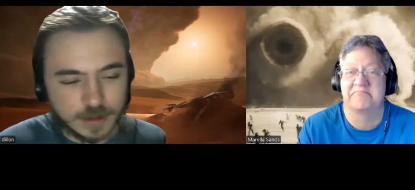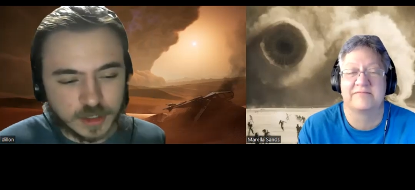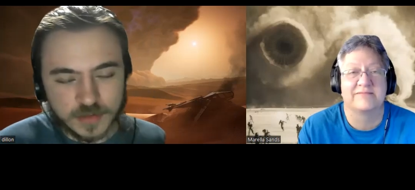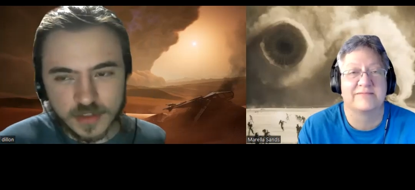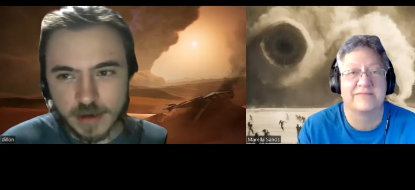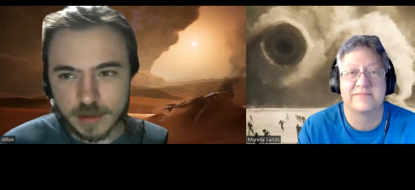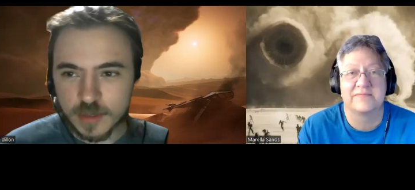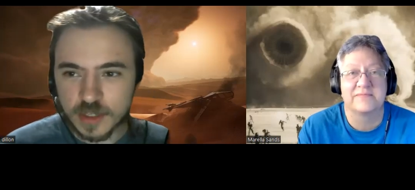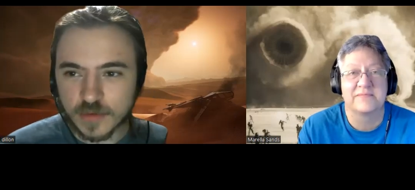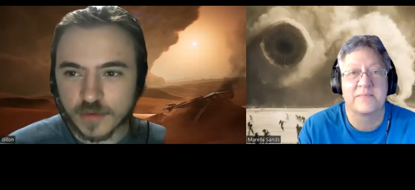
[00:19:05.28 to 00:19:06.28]
Speaker 1: was something that was
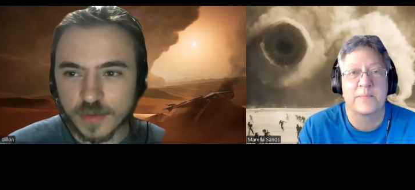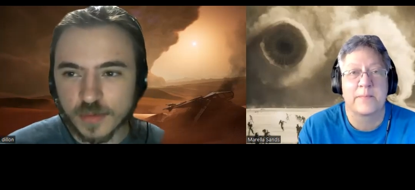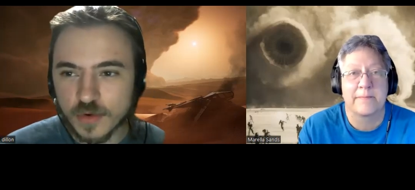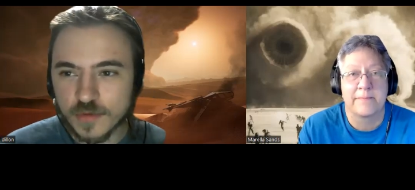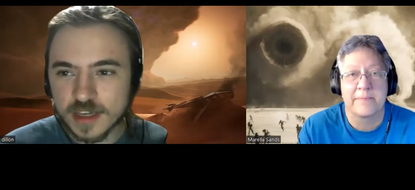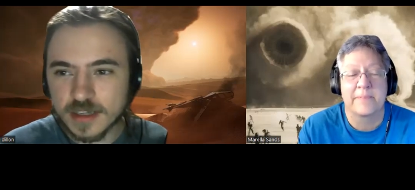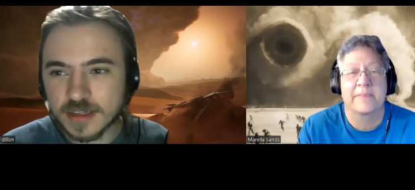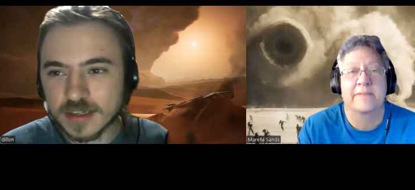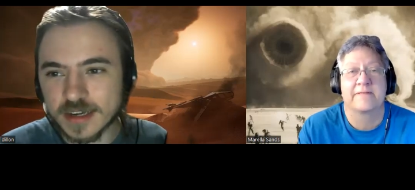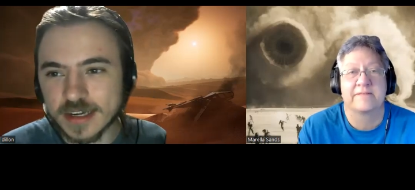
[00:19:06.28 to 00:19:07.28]
missing from the
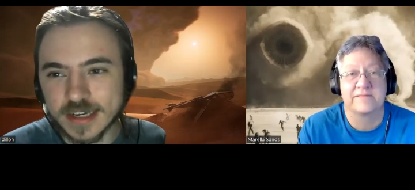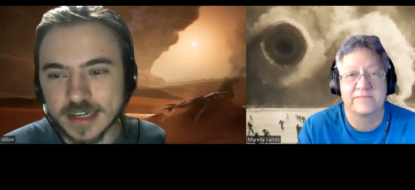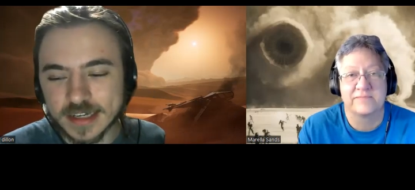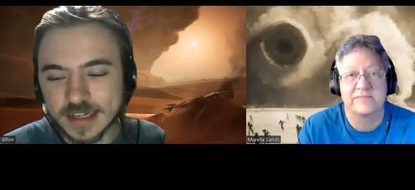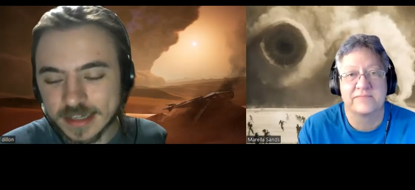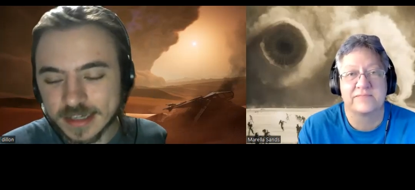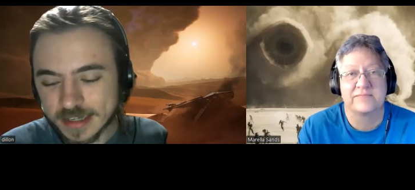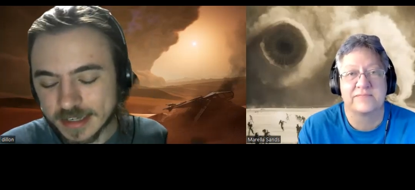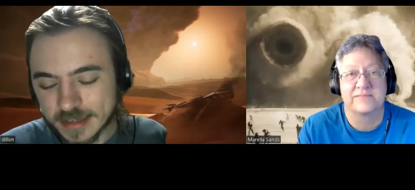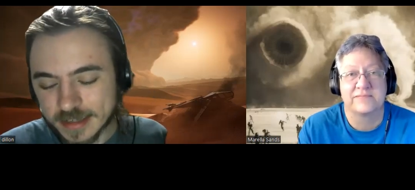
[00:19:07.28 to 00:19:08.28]
movies. Uh
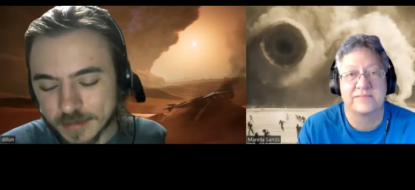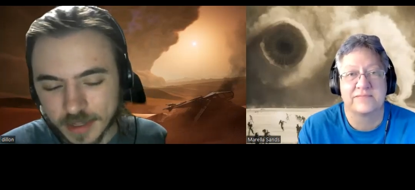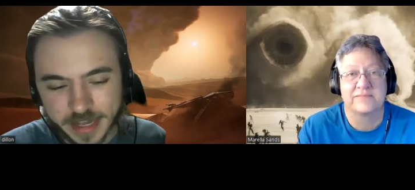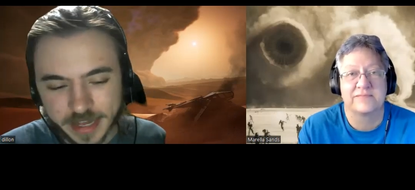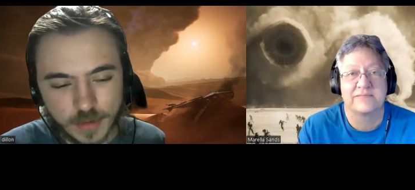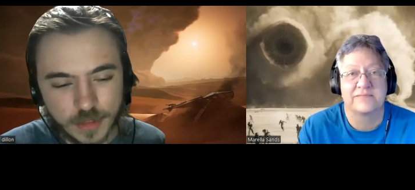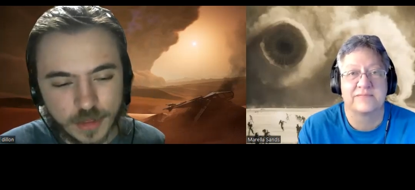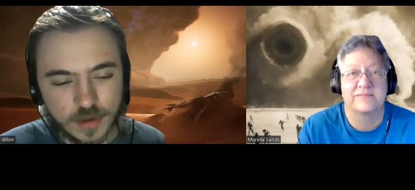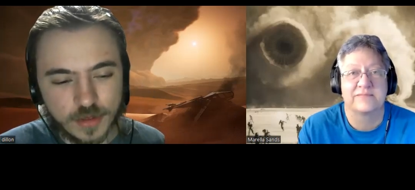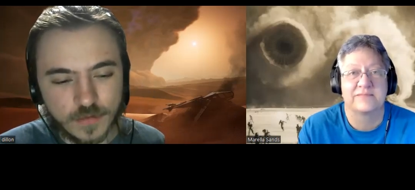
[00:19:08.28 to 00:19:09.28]
but like with
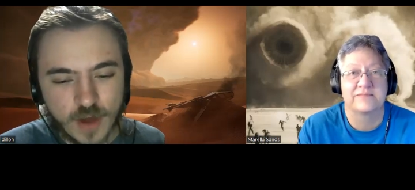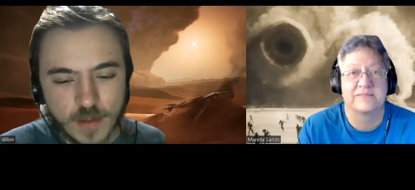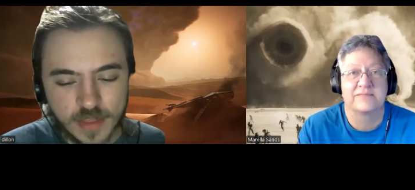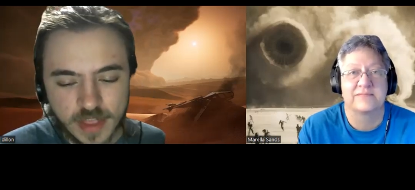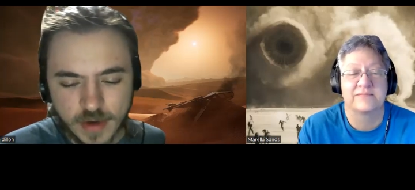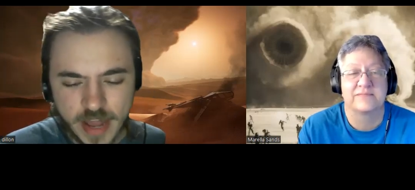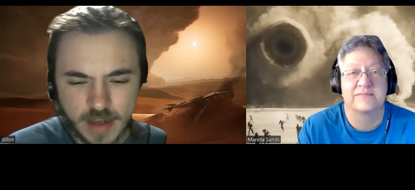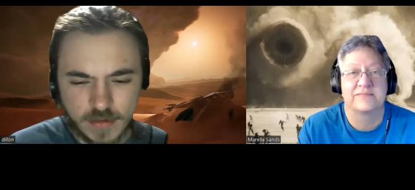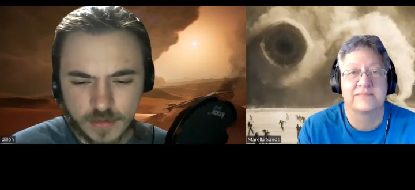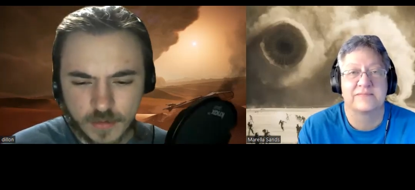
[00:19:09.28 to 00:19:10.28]
the the Fremen, they would
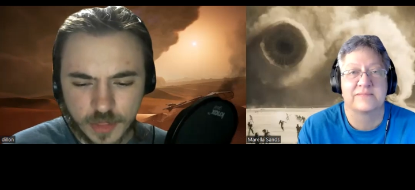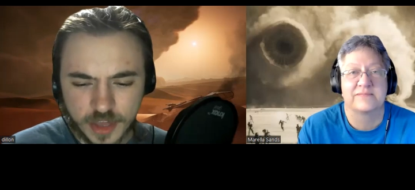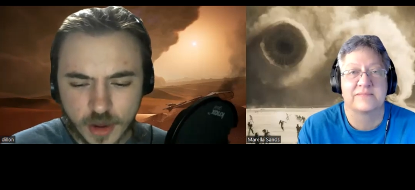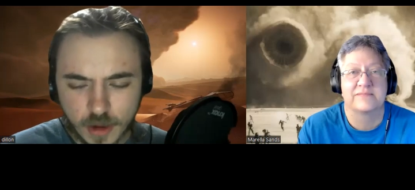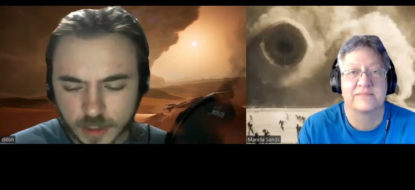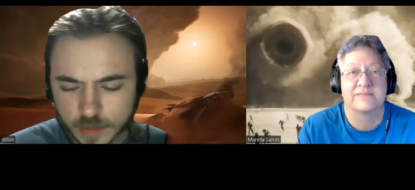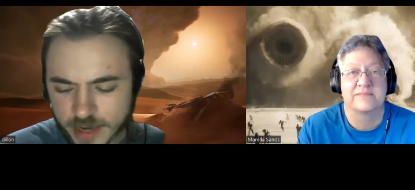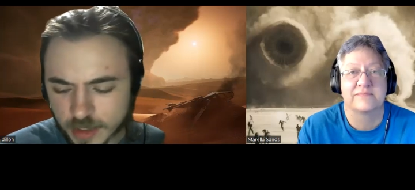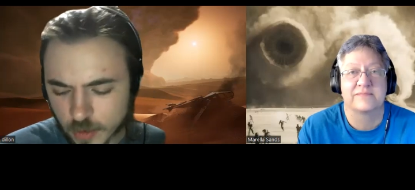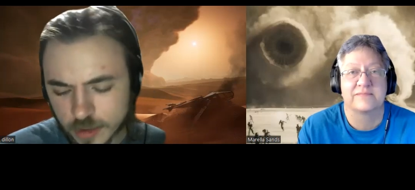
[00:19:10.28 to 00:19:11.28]
have what they called
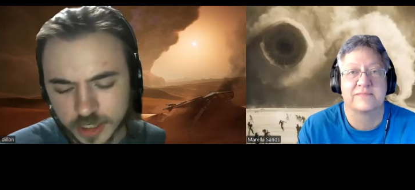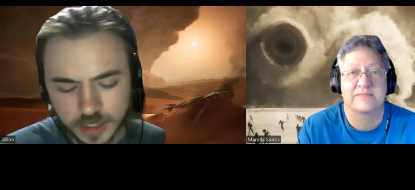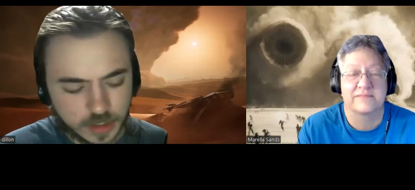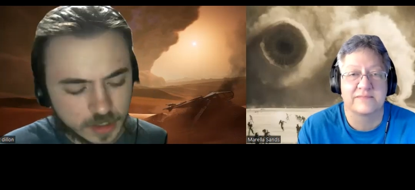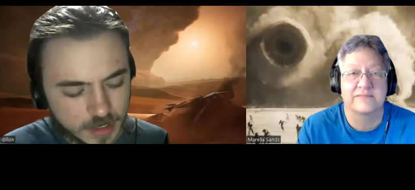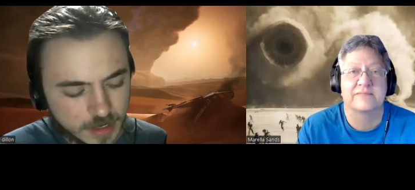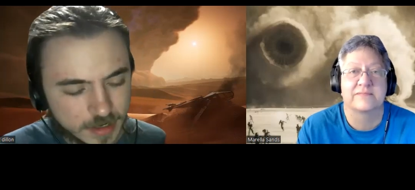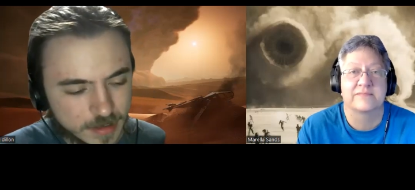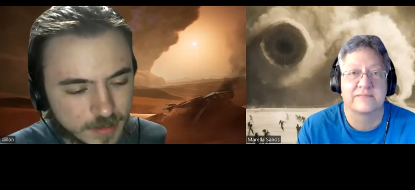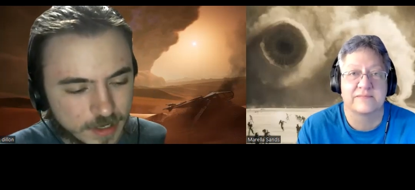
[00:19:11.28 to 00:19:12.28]
spice orgies,
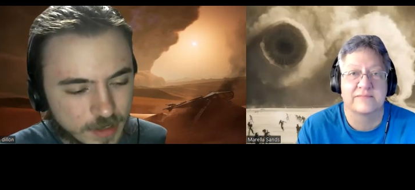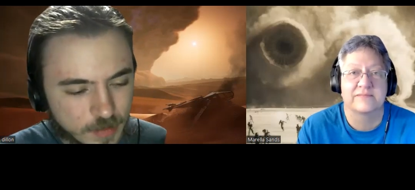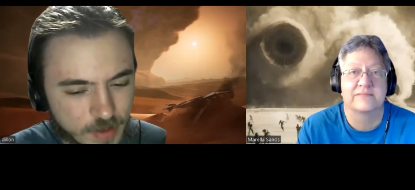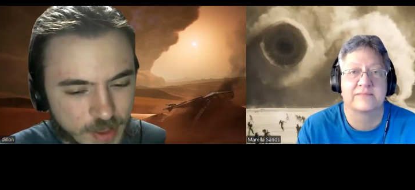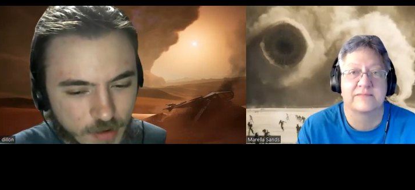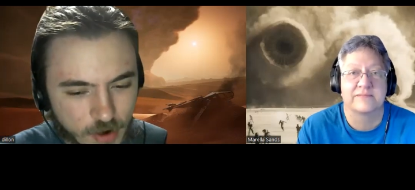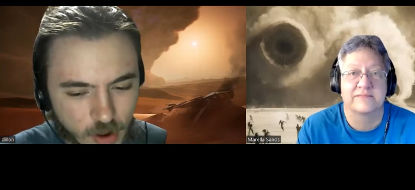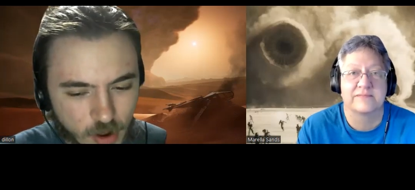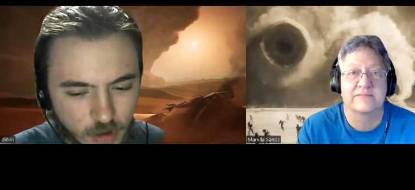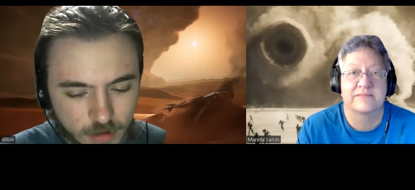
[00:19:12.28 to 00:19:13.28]
uh, where they would
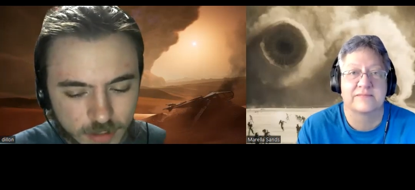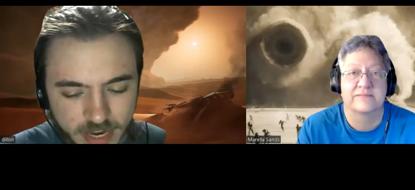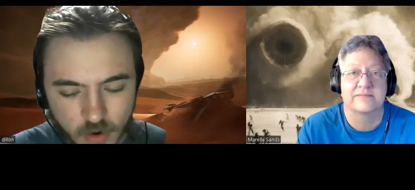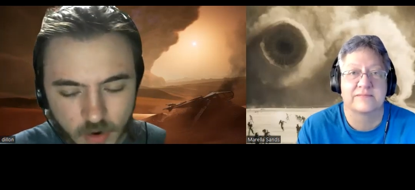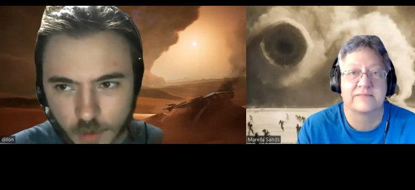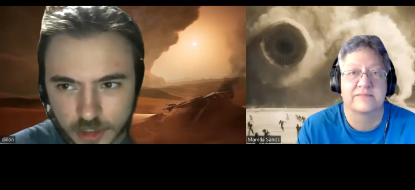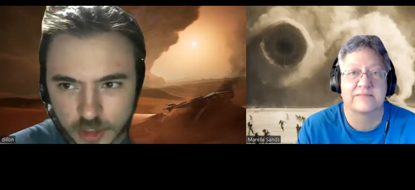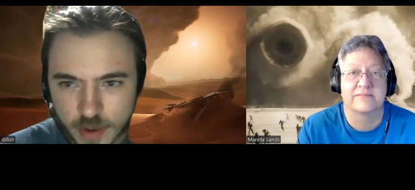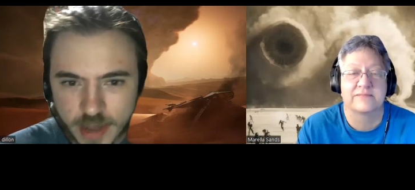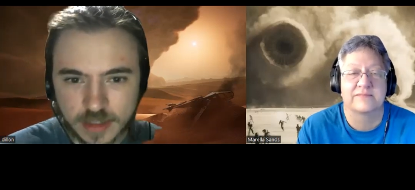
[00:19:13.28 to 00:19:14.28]
all take a whole bunch of
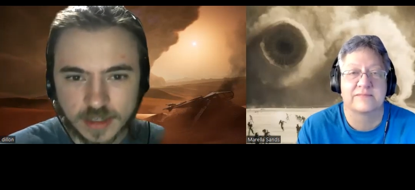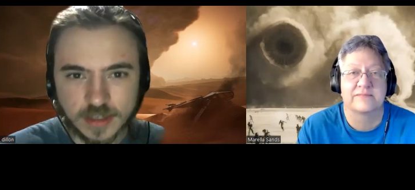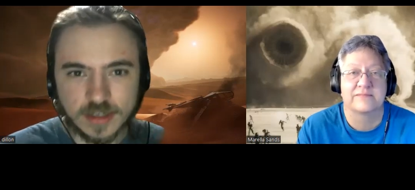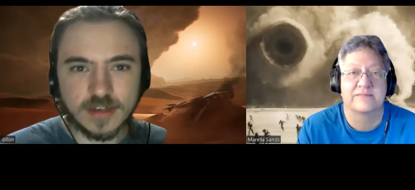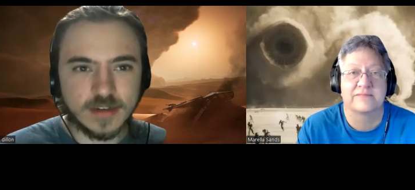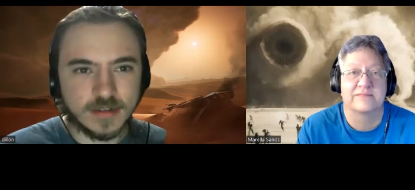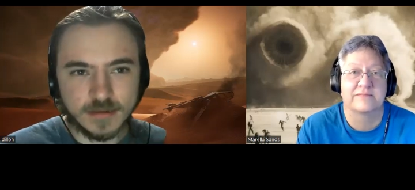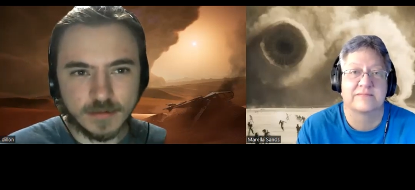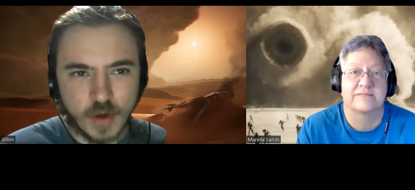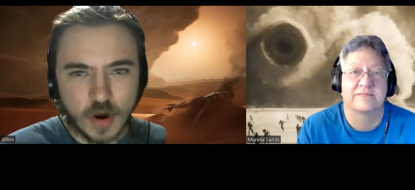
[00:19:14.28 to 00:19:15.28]
spice and
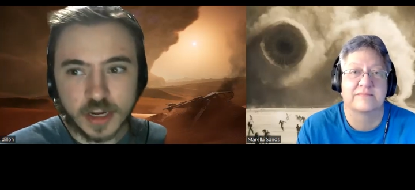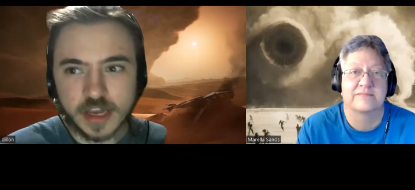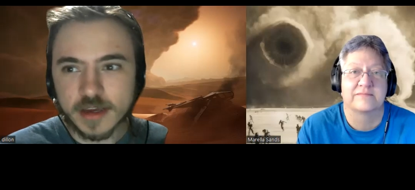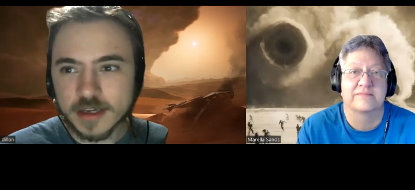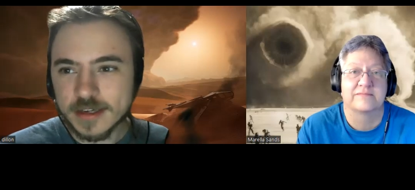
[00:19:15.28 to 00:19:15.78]
party.